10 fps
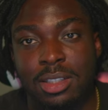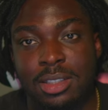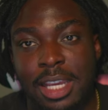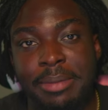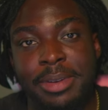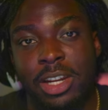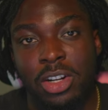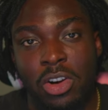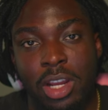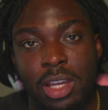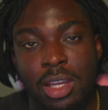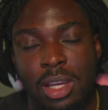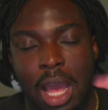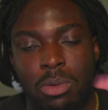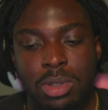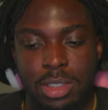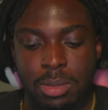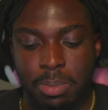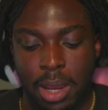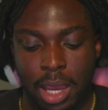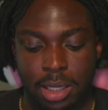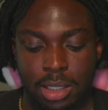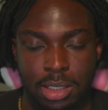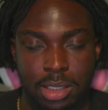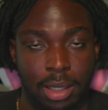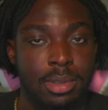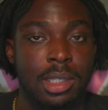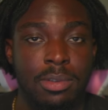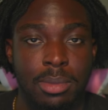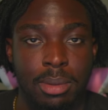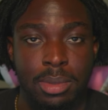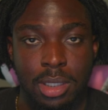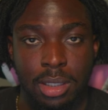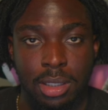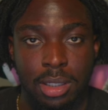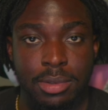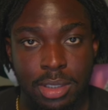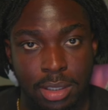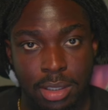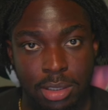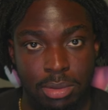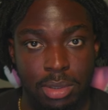damn near gray, I would just buy the same shit from Amazon and return this one,